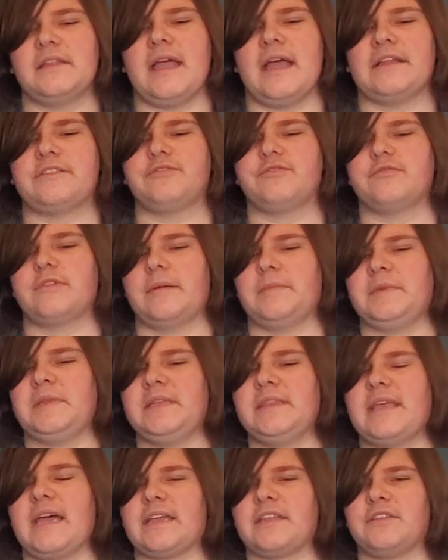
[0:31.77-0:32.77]
natural remedy
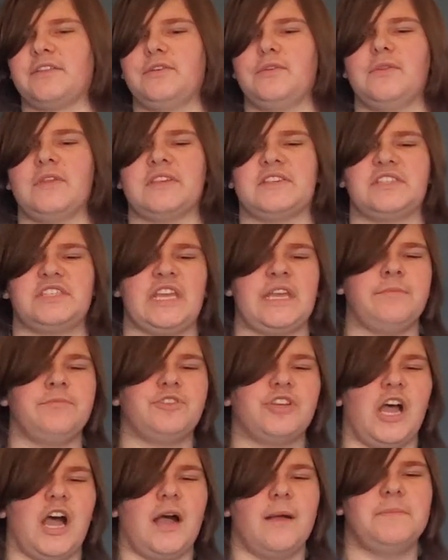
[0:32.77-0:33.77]
that can do the same
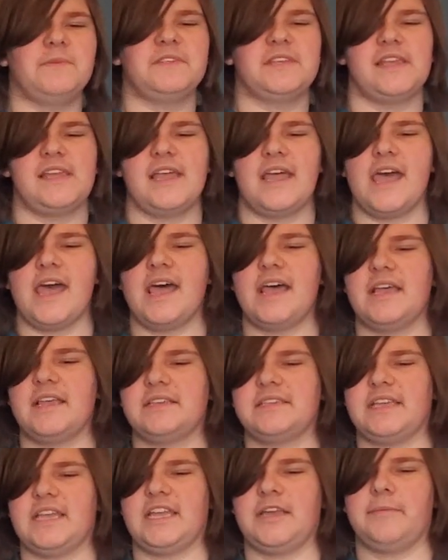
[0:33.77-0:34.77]
jobs
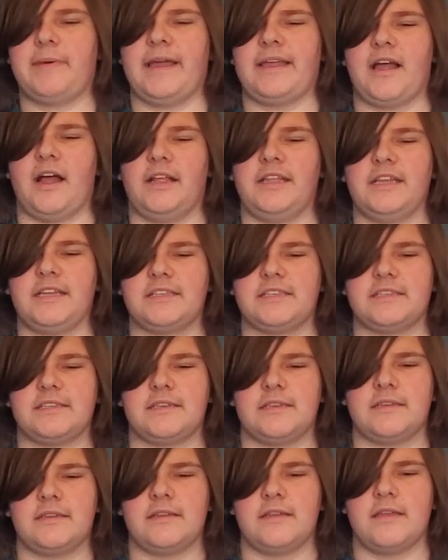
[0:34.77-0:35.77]
as antibiotics,
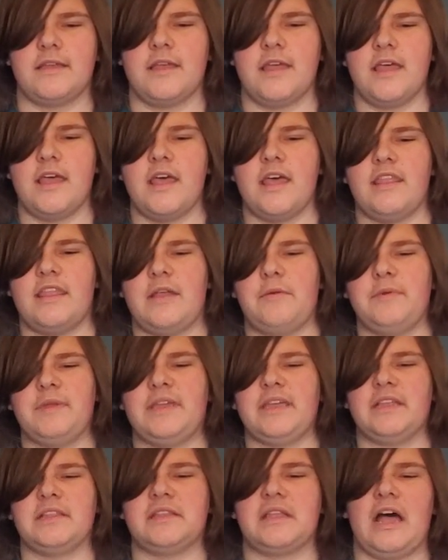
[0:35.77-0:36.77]
then they
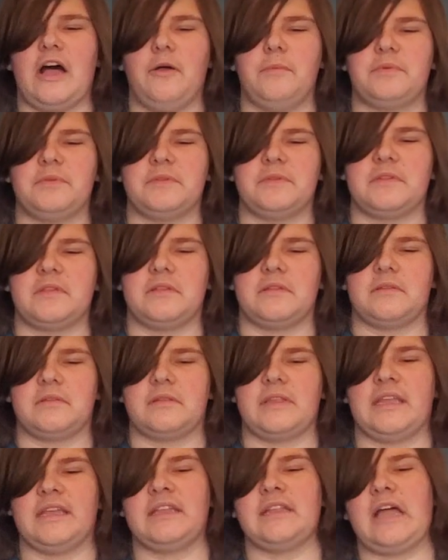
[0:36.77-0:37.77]
can
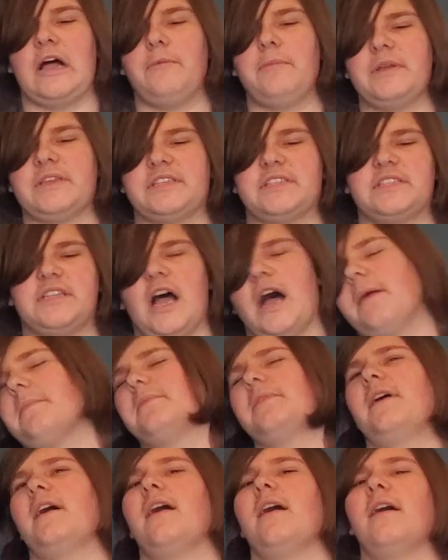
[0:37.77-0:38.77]
help us stop
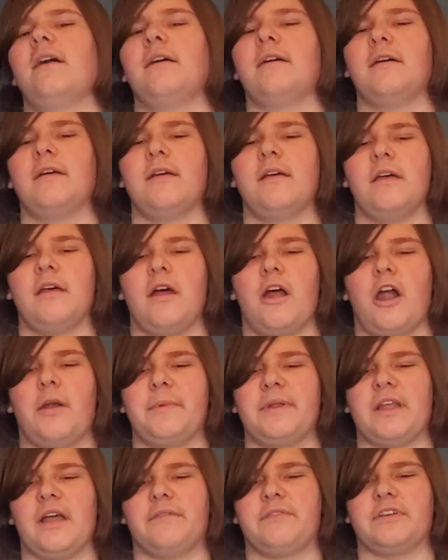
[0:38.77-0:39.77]
the
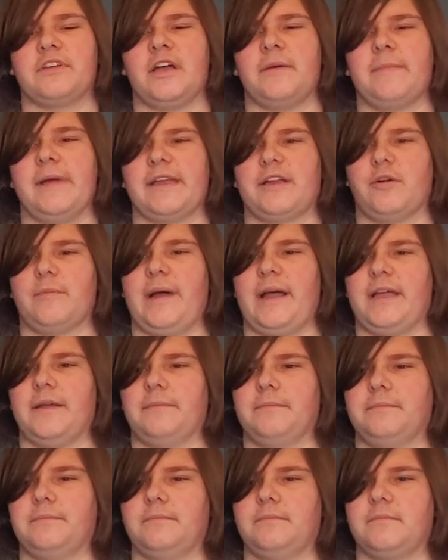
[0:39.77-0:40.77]
harming of the gut microbiome.
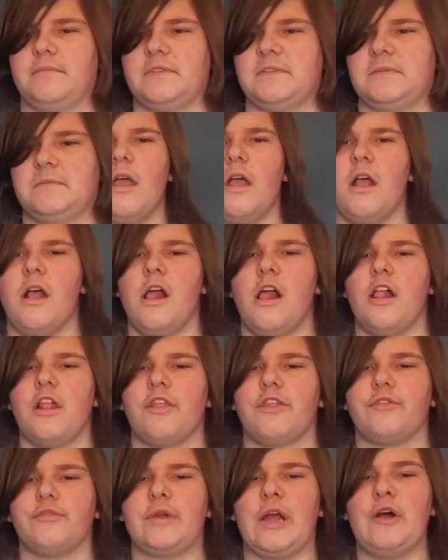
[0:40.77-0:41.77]

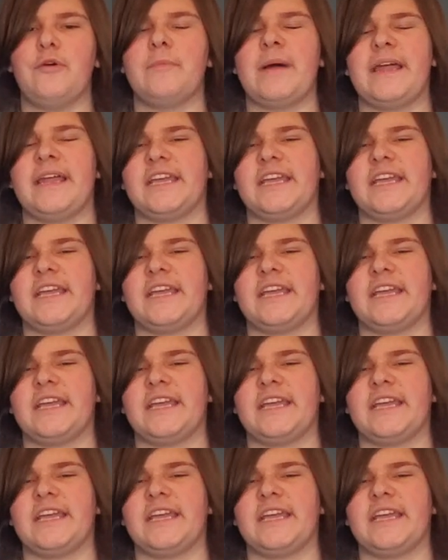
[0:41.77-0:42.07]
Throughout my